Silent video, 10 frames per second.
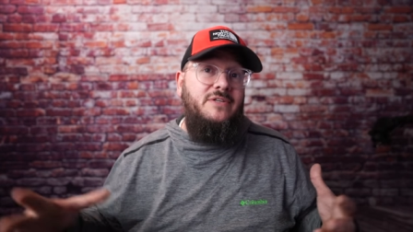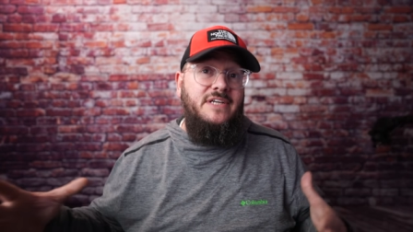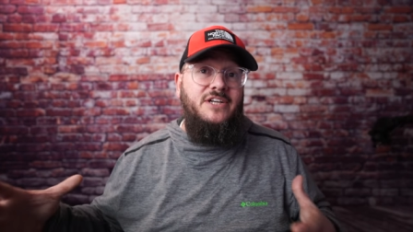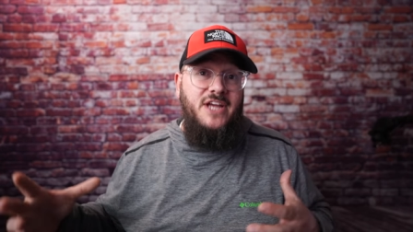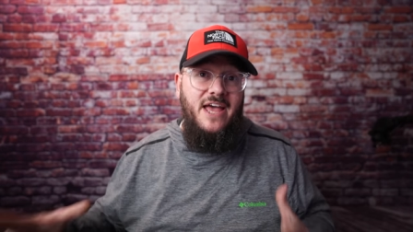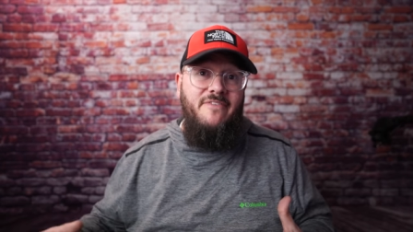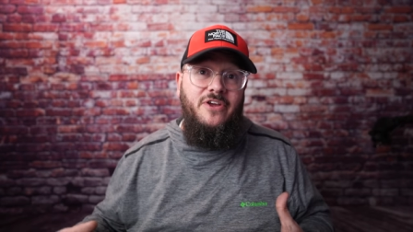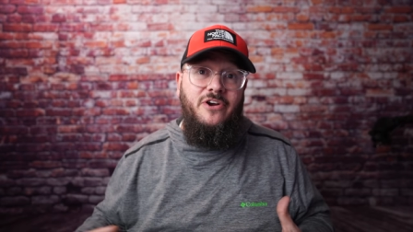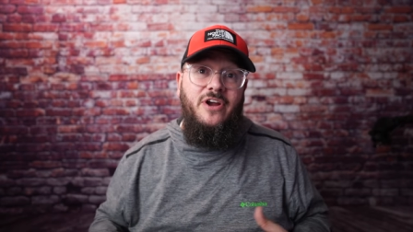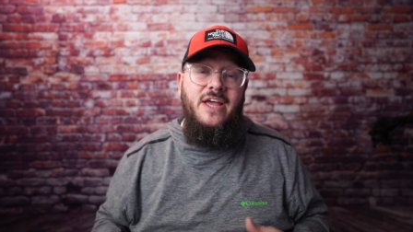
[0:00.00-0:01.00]
touch
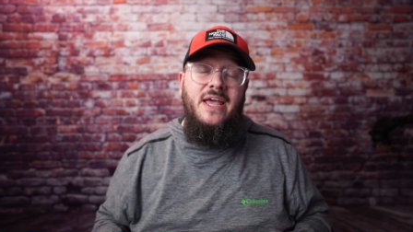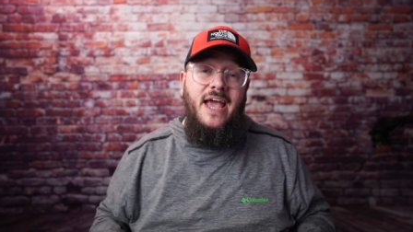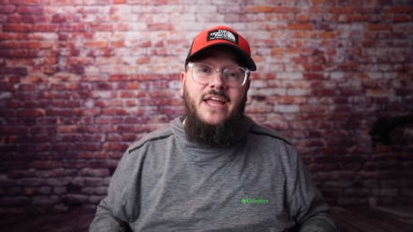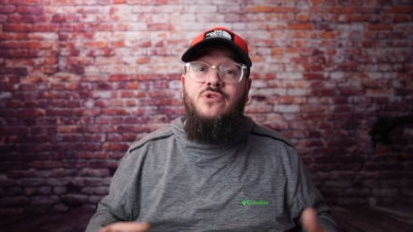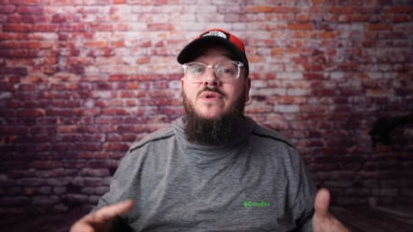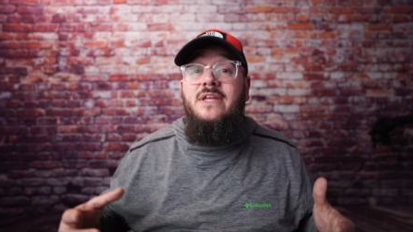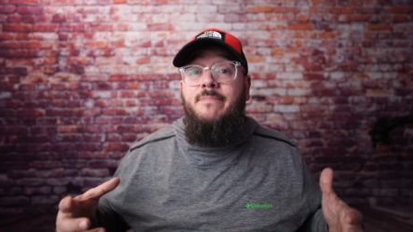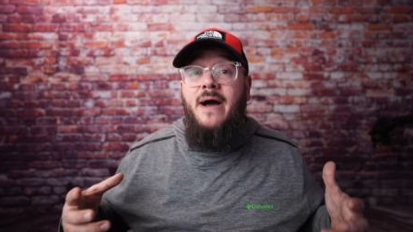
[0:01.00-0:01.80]
heavier, and you need to